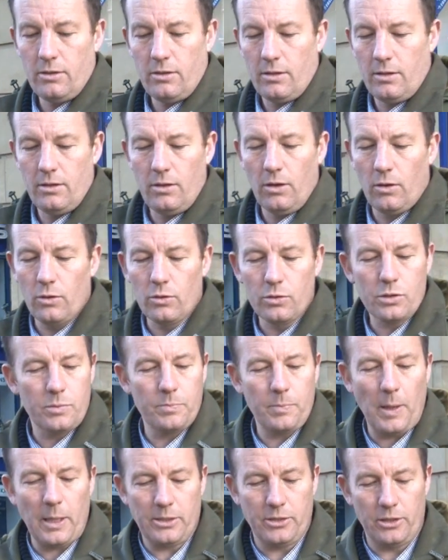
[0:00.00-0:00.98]
No
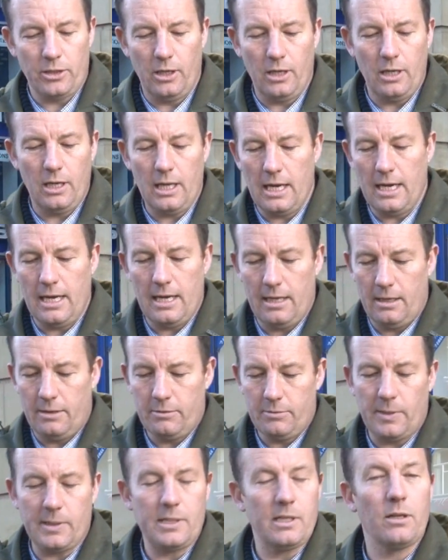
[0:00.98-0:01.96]
special
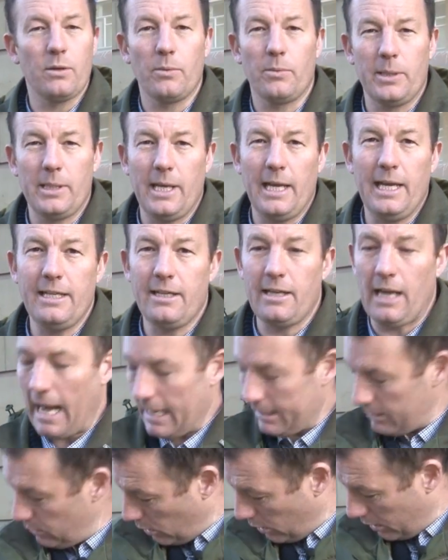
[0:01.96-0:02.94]
equipment needed
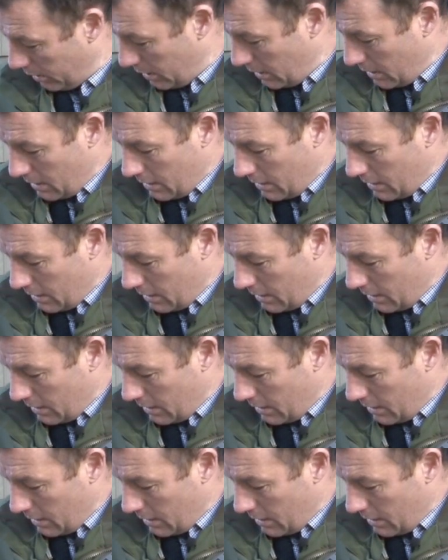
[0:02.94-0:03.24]
at all.